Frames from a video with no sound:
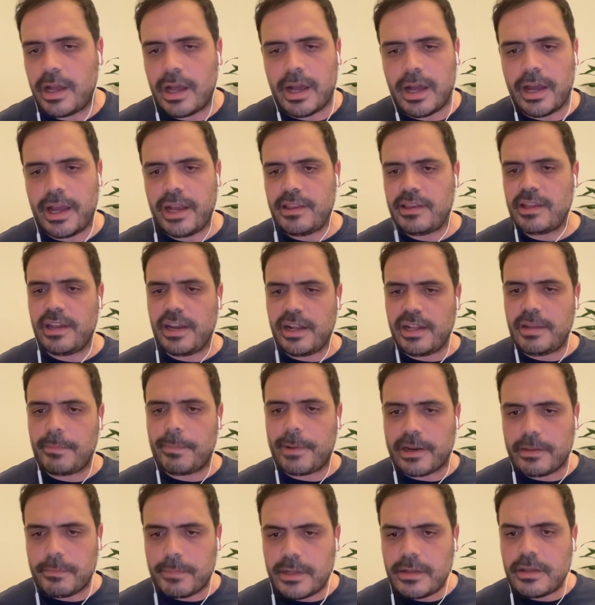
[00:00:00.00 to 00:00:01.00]
engineering
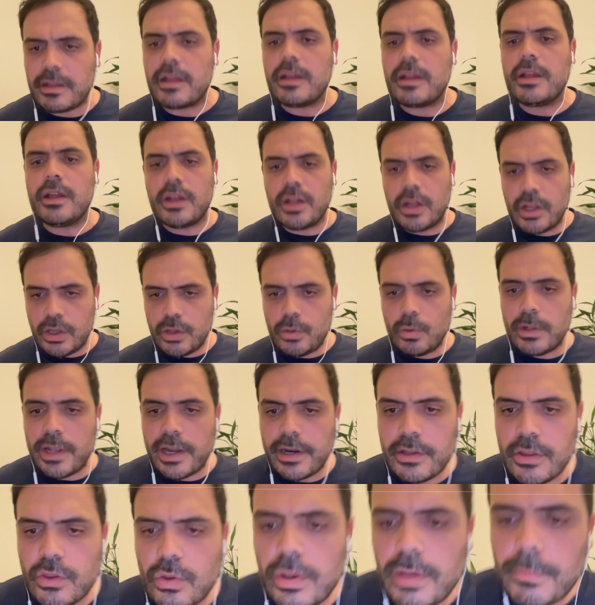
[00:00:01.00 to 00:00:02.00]
department to
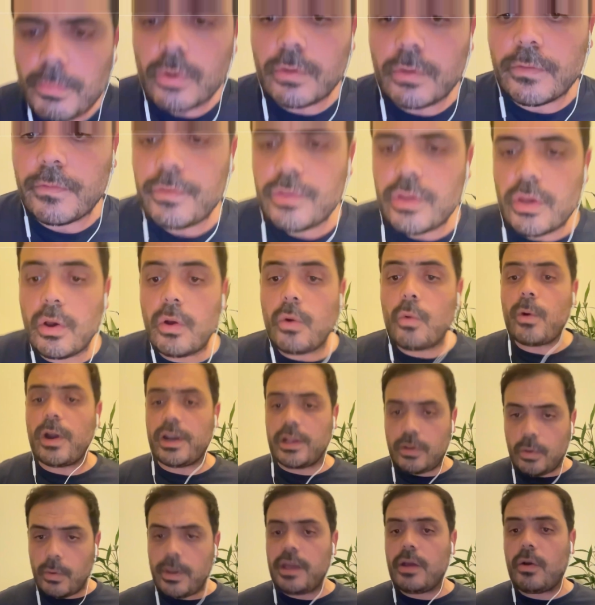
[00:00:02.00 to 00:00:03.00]
learn Sui Move. So
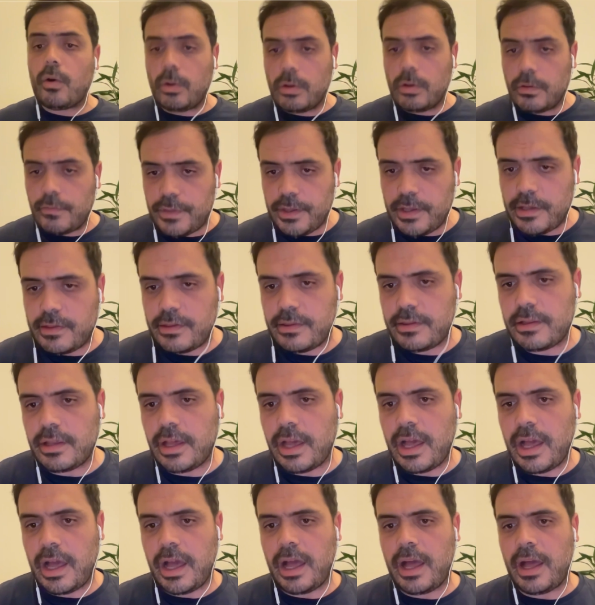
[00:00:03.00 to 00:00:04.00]
we're doing all of these
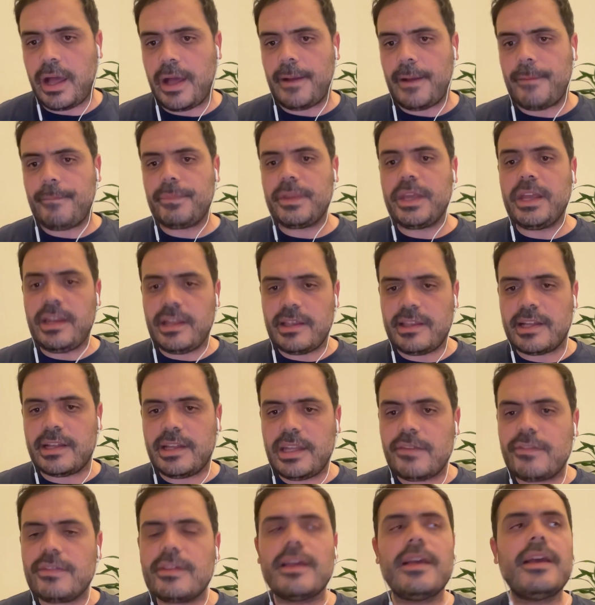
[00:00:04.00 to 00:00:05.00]

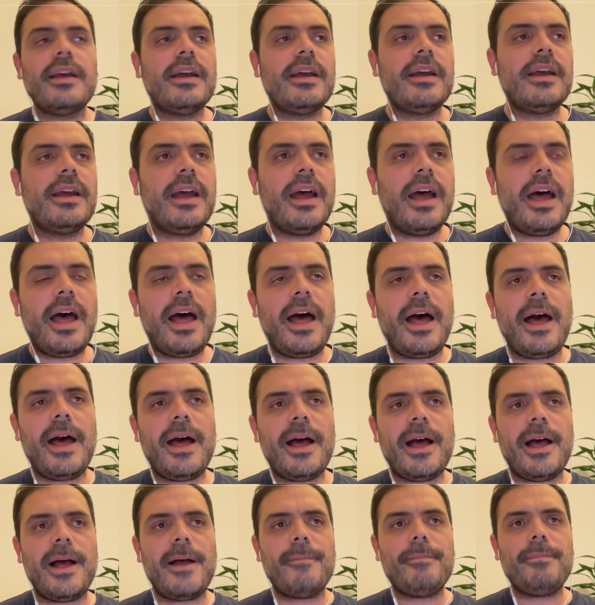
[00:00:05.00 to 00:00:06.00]
initiatives.
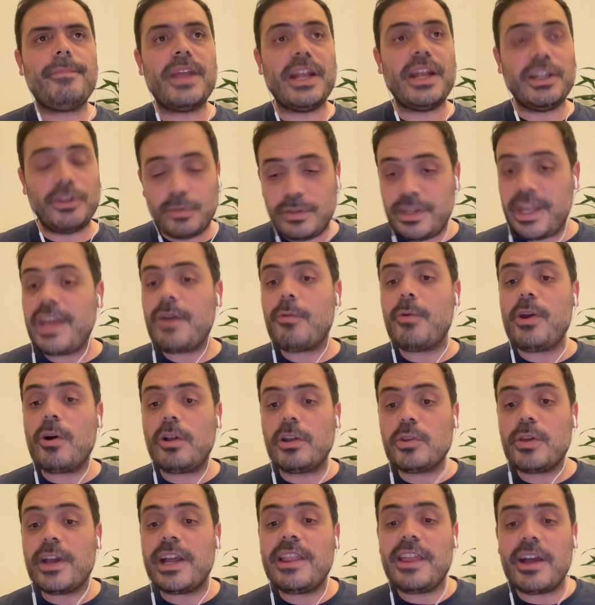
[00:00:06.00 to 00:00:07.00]
And today we
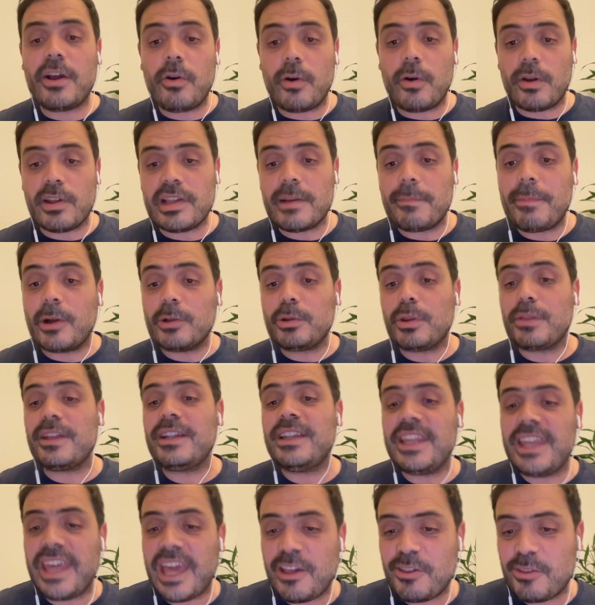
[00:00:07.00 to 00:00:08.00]
also had the course about
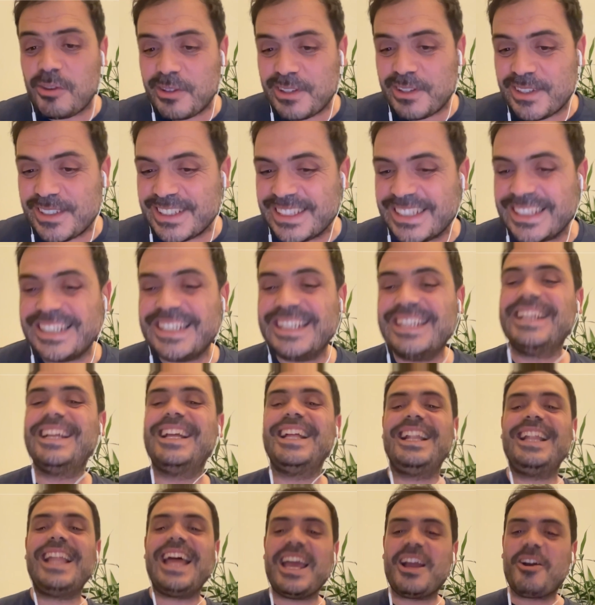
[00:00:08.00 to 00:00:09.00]
authentication,
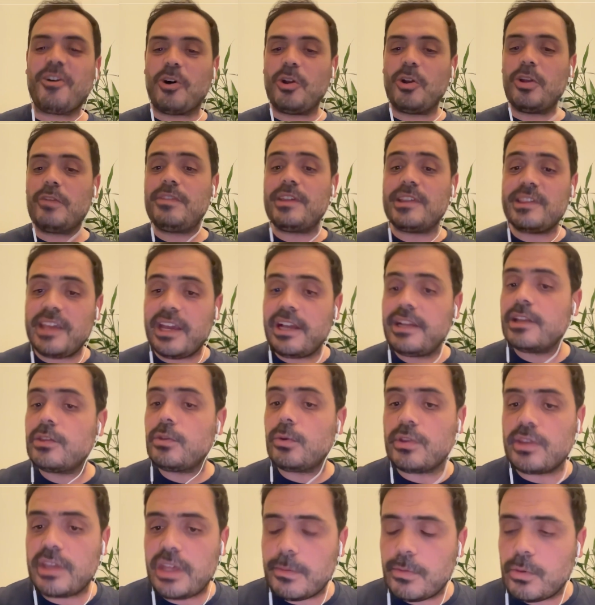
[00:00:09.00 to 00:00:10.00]
like all of the
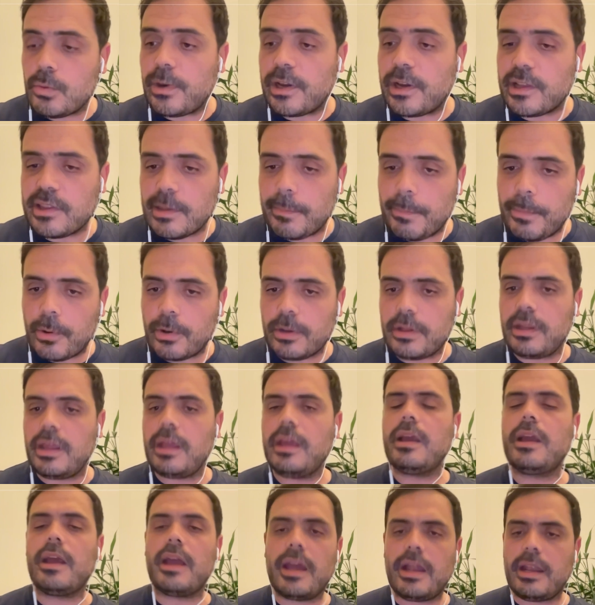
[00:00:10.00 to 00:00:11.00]
signature schemes we're
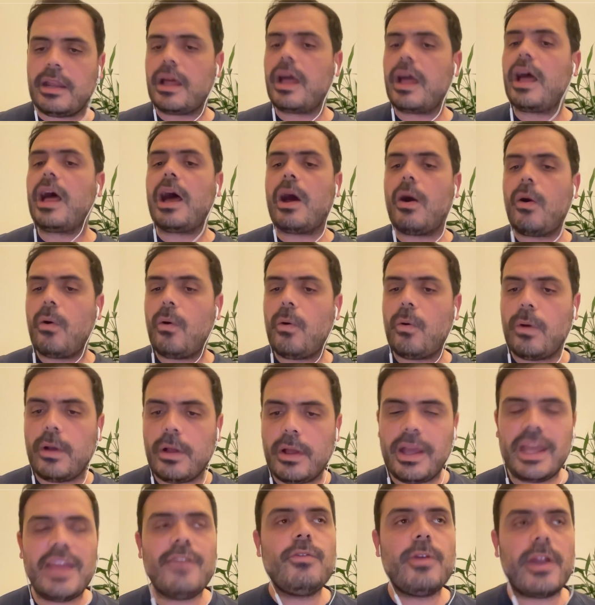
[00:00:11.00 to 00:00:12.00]
supporting, and how,
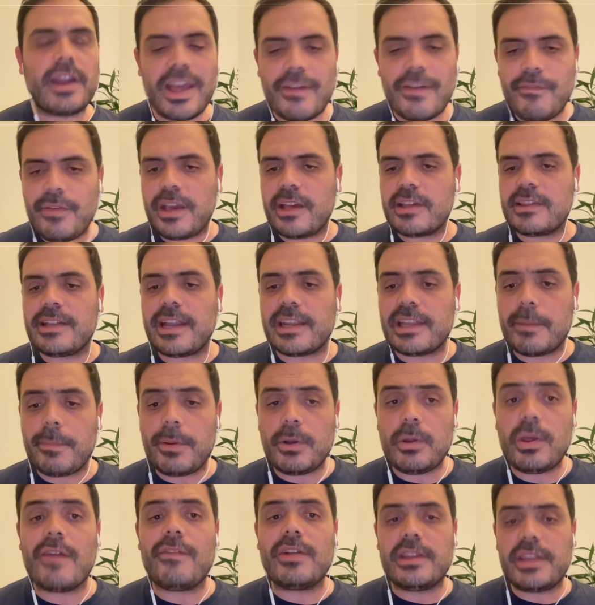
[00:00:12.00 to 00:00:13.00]
if you're having a startup
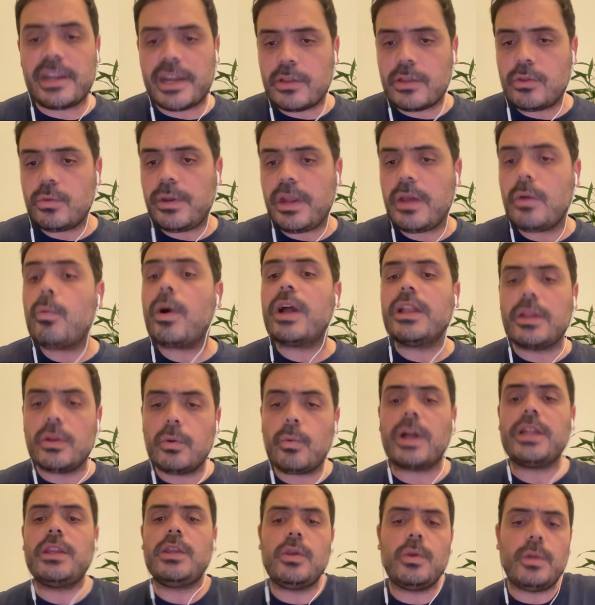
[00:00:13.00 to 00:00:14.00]
and you have a treasury,
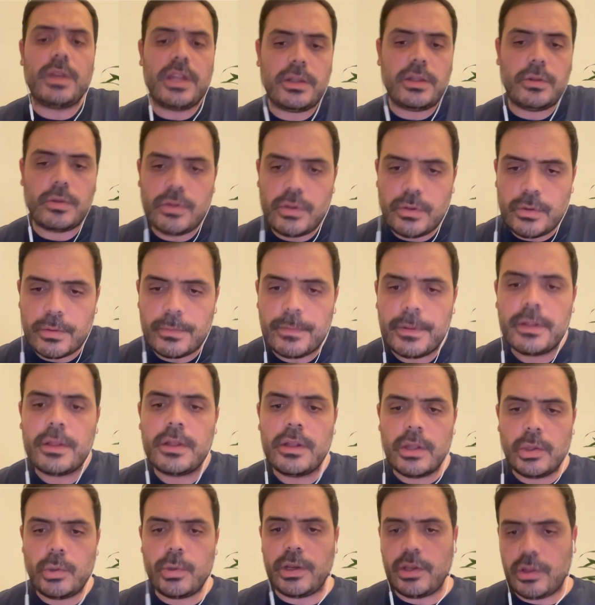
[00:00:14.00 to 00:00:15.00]
what do you need to do
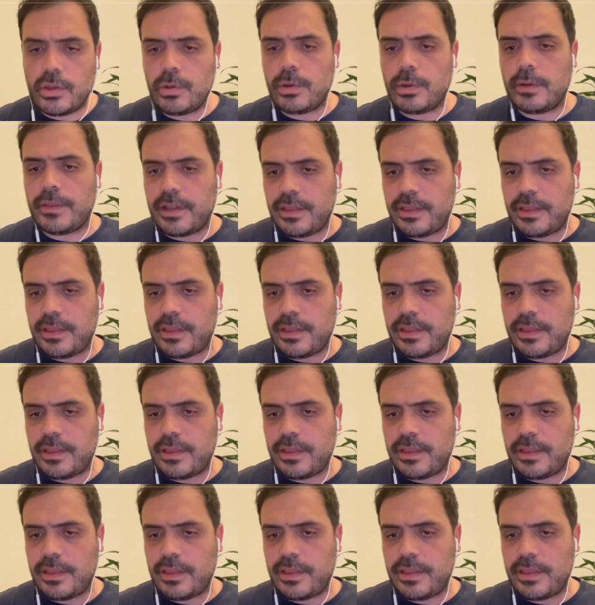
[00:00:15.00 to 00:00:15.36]
to ensure that